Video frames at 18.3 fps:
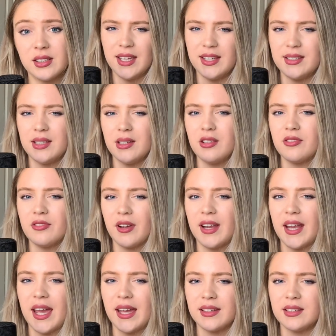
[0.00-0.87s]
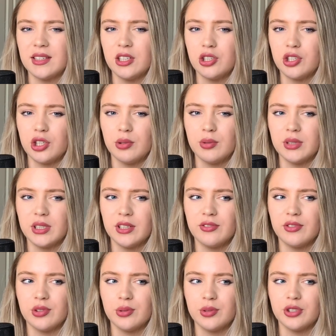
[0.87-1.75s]
It seems very
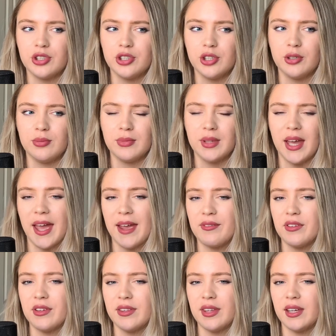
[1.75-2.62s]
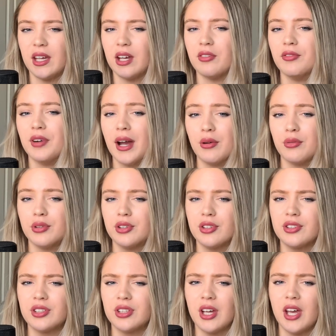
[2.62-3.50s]
anti-intuitive to assume that everything around
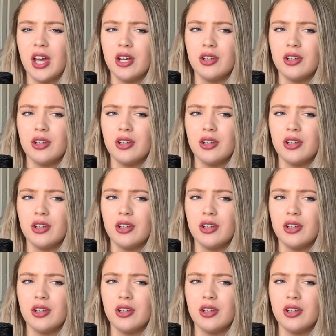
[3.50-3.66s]
us